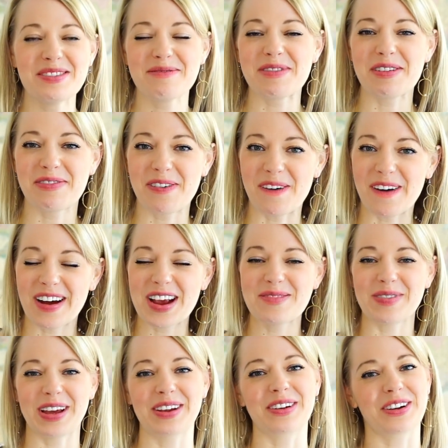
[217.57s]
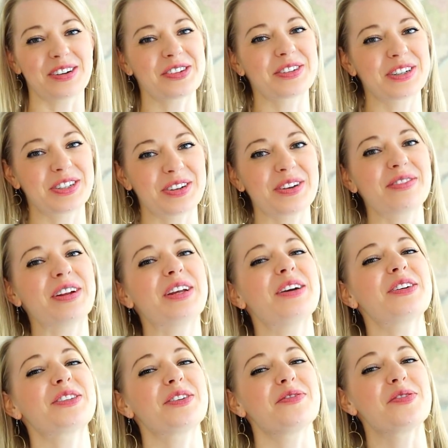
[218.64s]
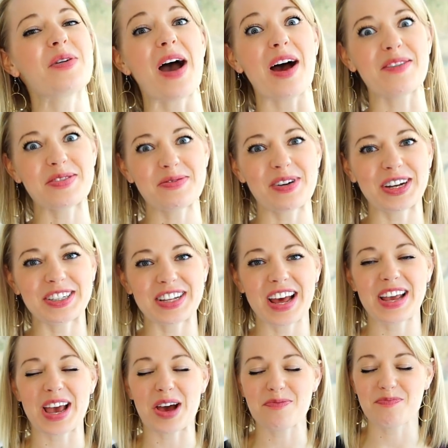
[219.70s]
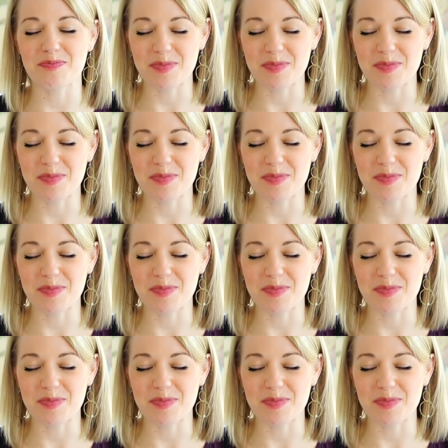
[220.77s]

before in my grocery store video, so if you haven't watched that yet,